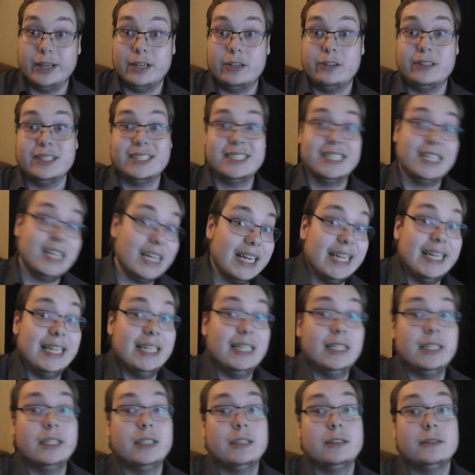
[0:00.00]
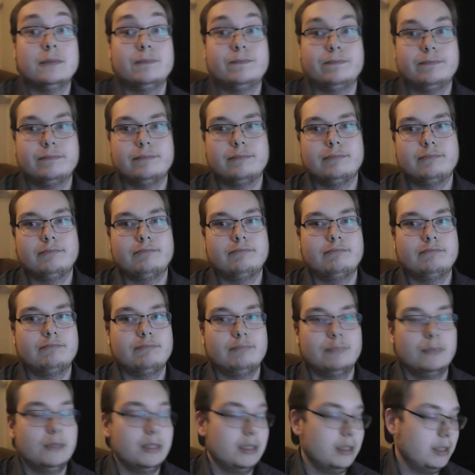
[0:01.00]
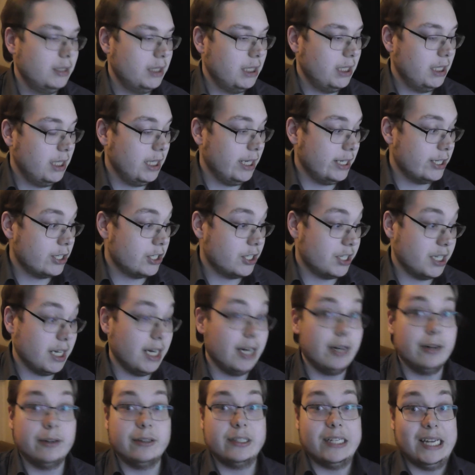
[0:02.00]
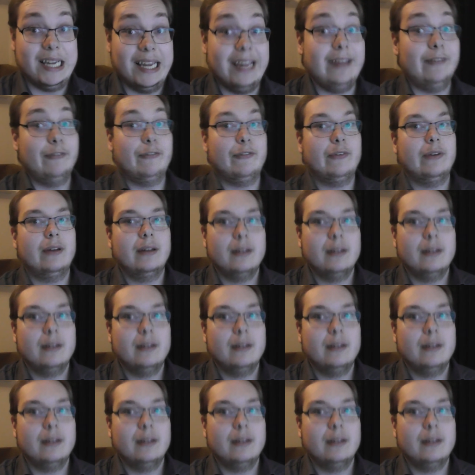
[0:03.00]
your attire, your gosh darn teeth.